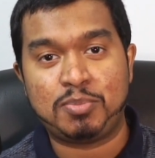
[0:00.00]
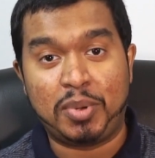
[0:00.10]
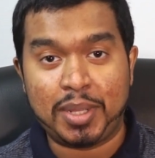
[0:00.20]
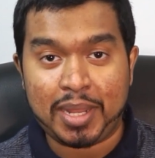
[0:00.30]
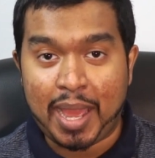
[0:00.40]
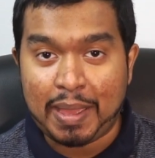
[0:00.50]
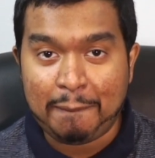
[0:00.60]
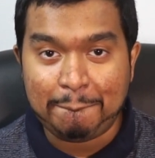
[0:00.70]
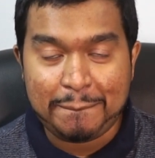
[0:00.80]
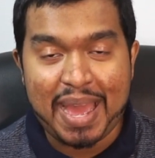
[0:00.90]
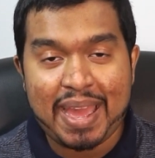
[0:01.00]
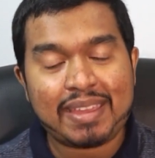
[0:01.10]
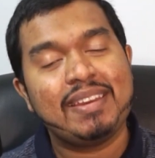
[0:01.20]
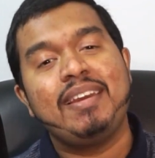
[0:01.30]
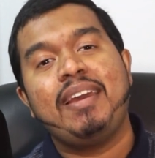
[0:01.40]
but I am
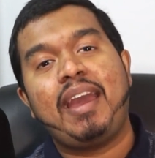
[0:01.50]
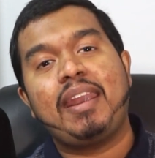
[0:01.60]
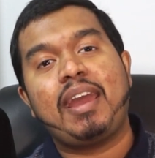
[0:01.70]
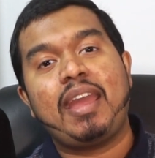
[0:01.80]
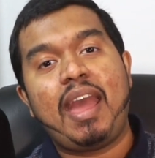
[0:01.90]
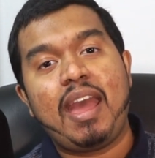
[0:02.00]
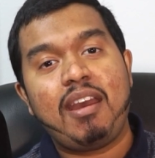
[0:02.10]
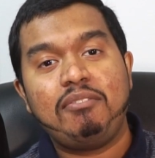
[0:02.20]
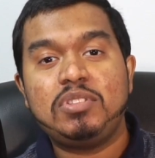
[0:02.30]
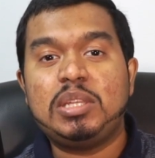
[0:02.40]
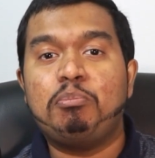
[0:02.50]
back and I have the